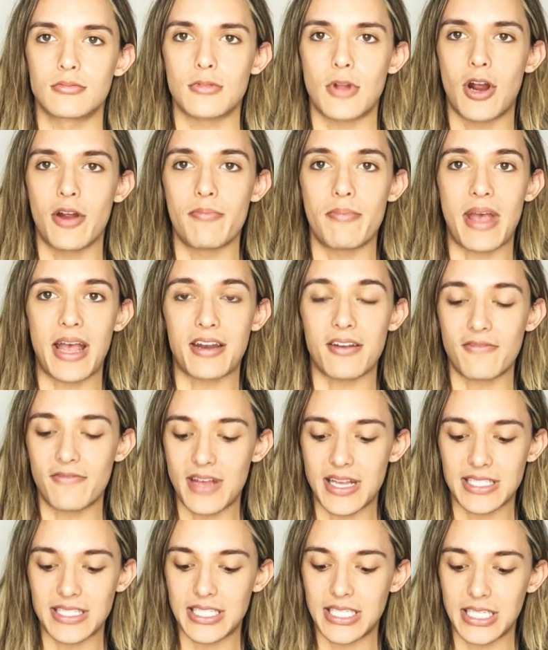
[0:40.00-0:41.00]
are
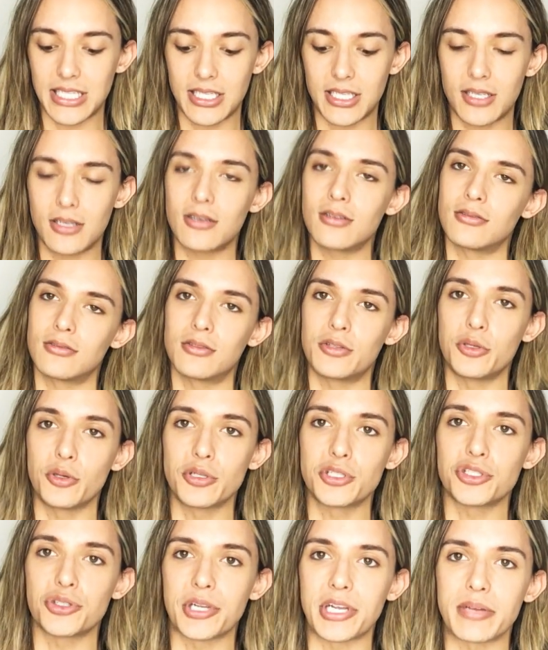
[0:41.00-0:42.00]
manifesting
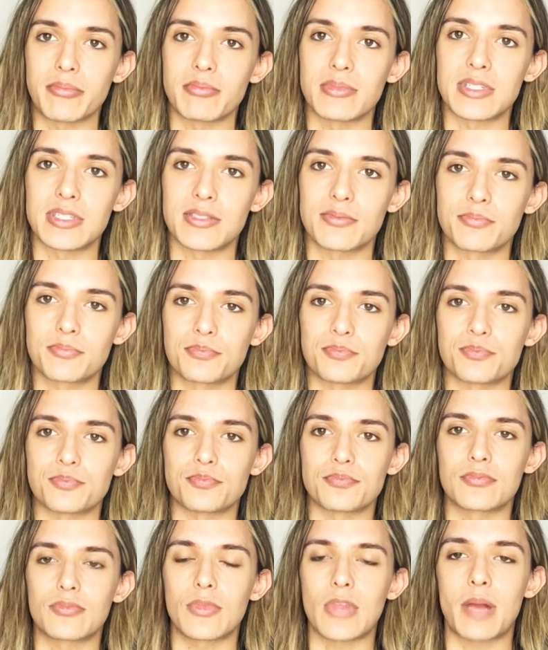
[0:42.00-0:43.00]
your dreams.
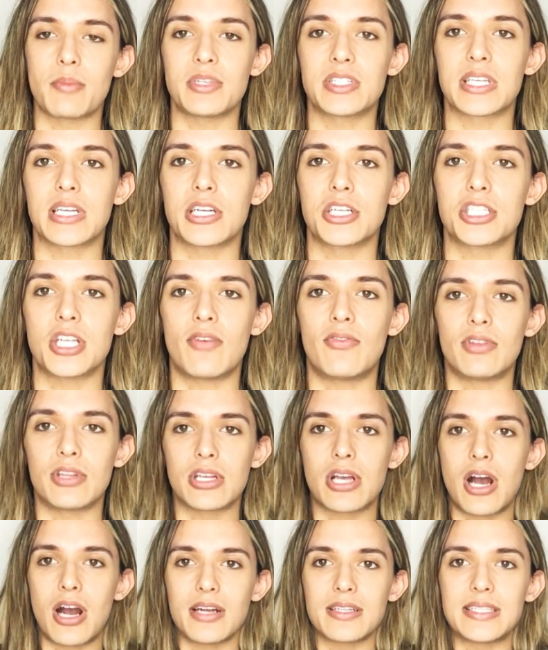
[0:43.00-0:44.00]
I'm just going to shuffle the
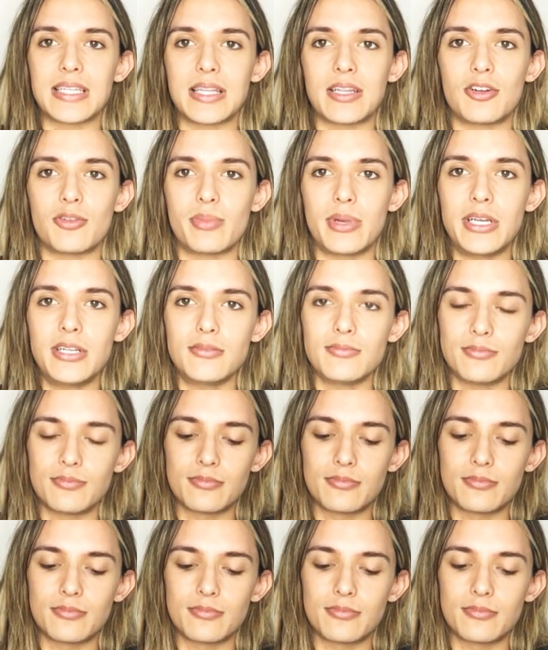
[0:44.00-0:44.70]
cards a little bit